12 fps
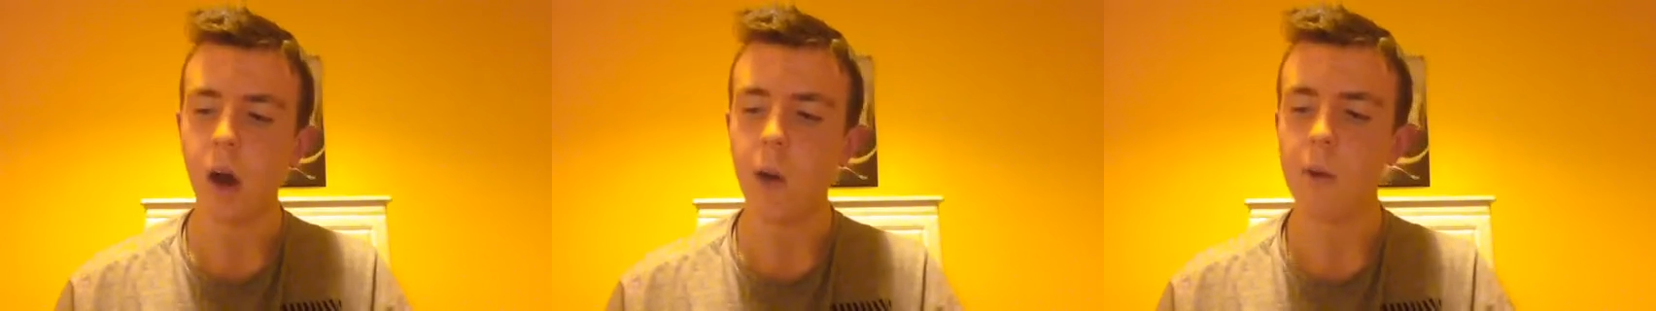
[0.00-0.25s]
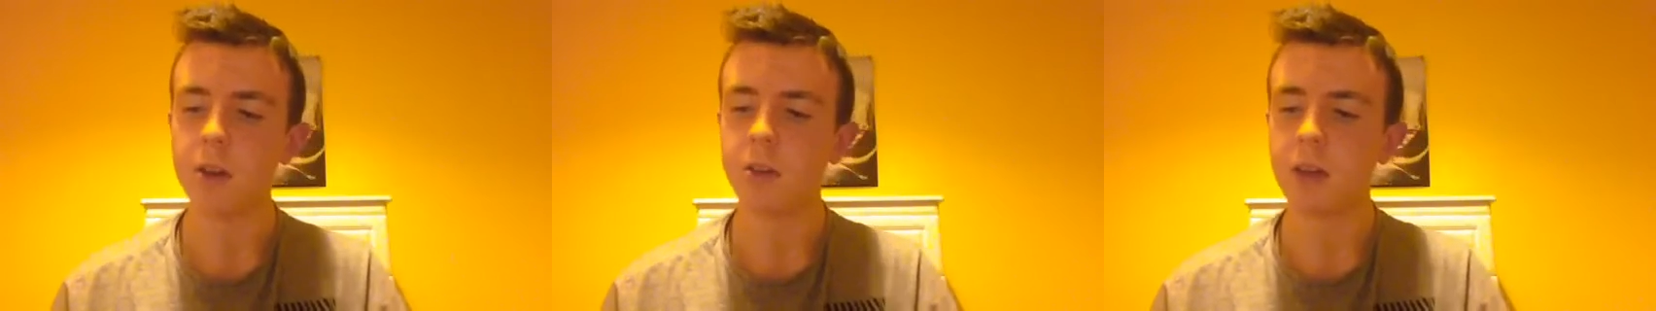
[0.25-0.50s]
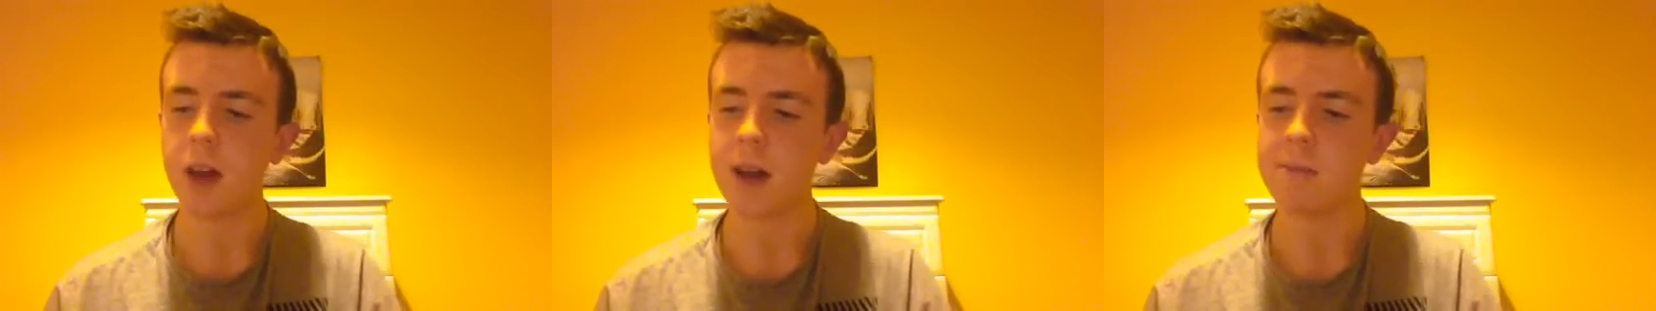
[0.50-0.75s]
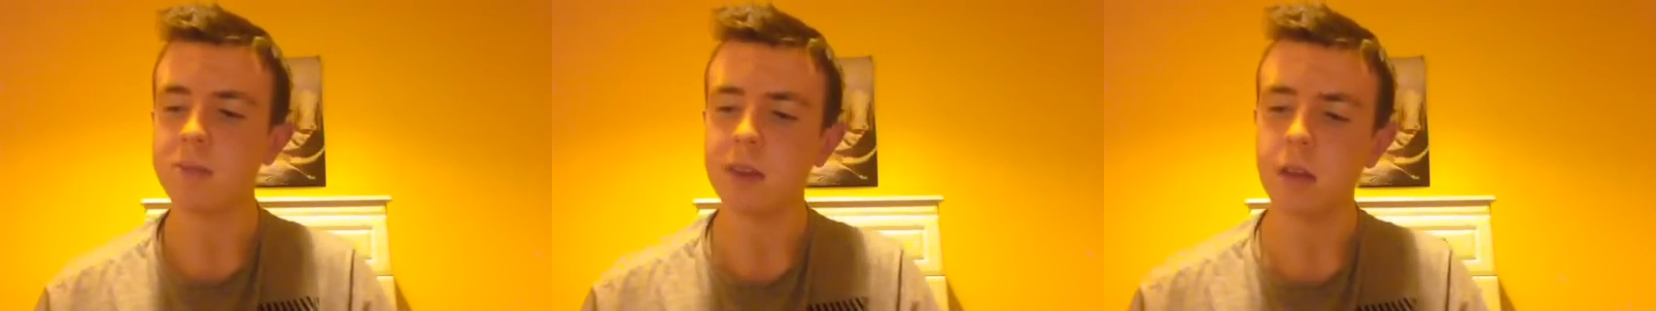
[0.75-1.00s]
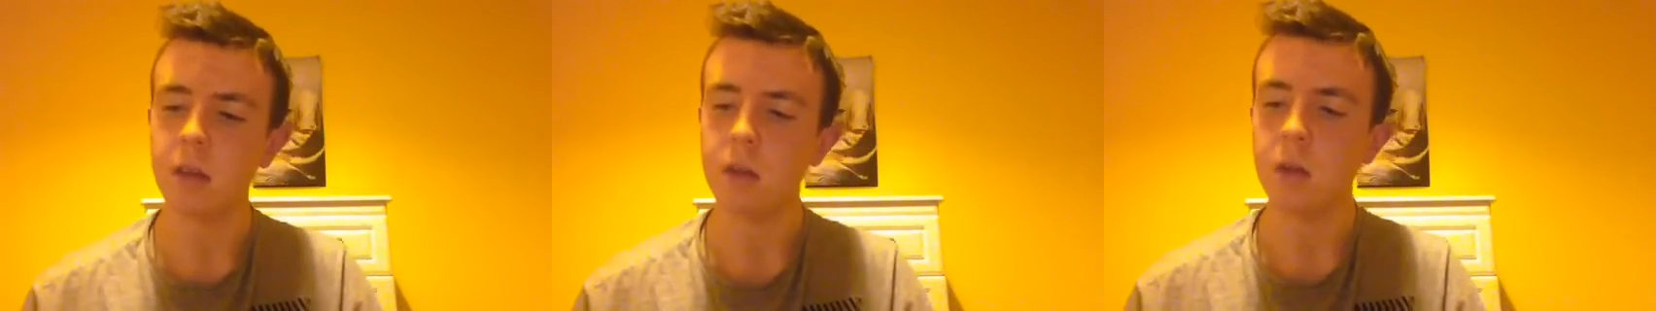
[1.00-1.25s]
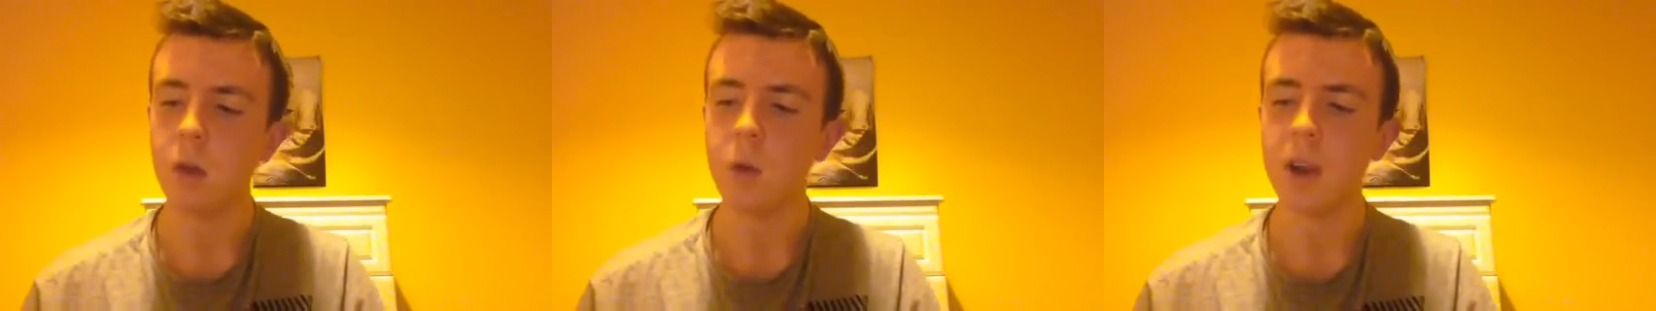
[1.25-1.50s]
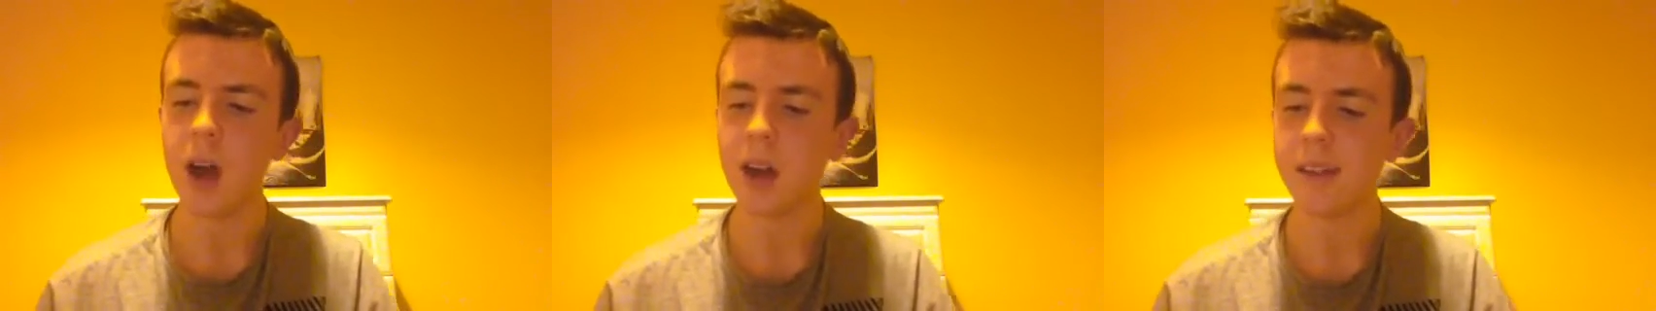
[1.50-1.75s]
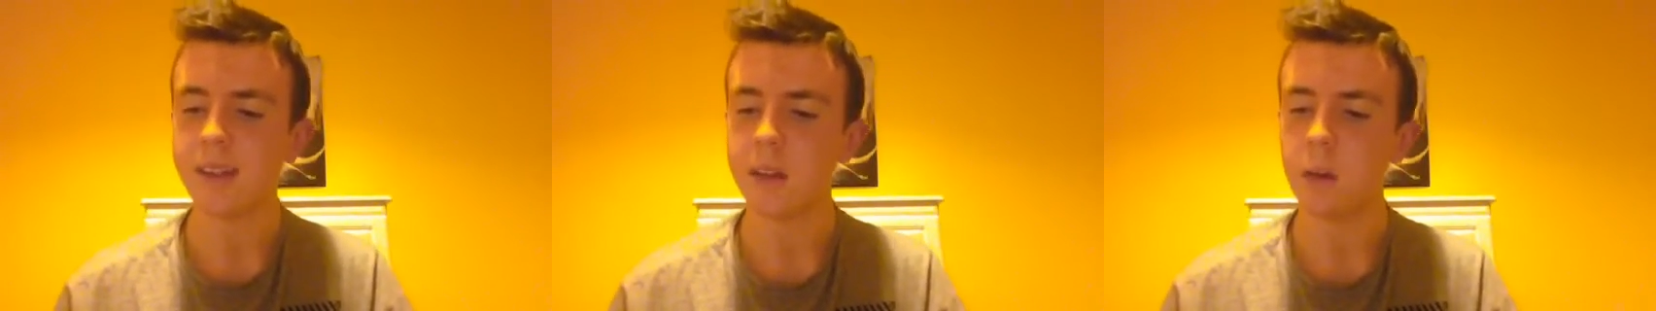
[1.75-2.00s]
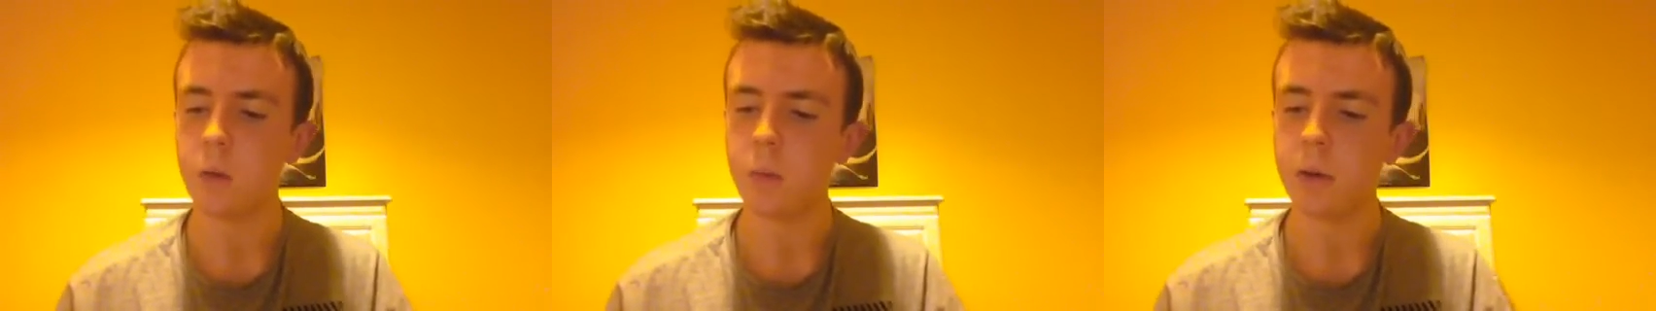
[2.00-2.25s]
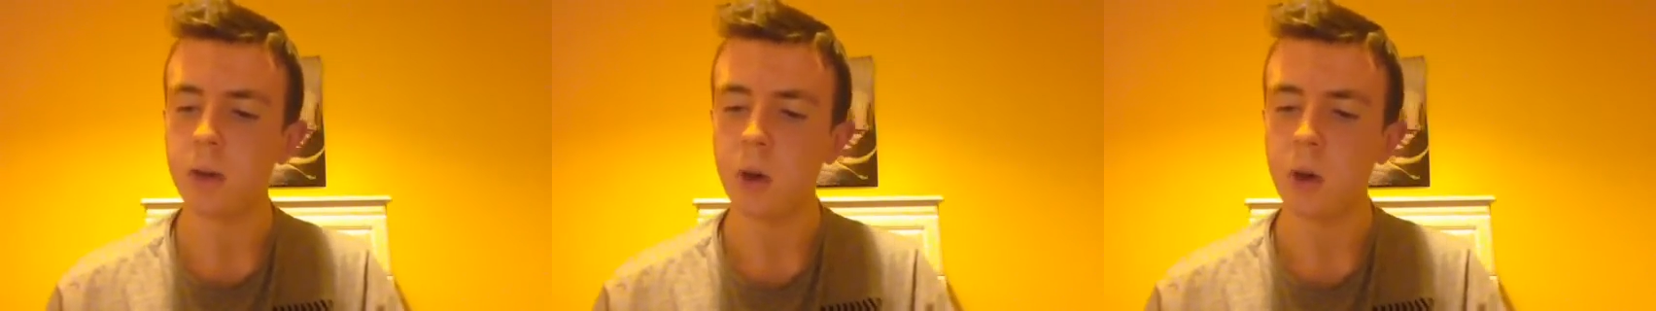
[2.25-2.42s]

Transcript: I went to Compton with Ice Cube